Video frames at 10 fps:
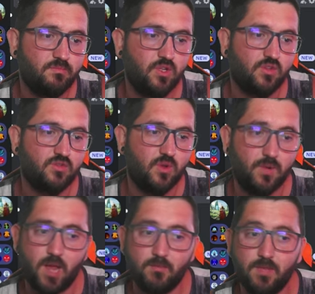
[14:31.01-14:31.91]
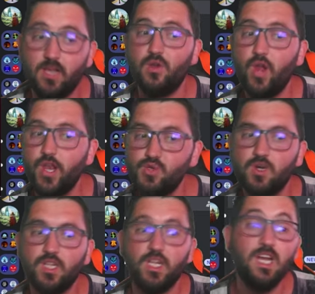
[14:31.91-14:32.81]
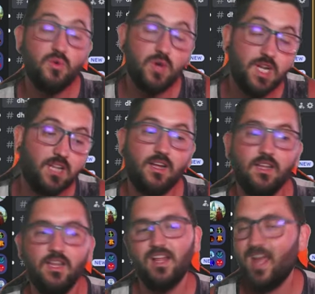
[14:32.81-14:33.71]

Meteor Storm Gaming, Ragewood, Crinadon,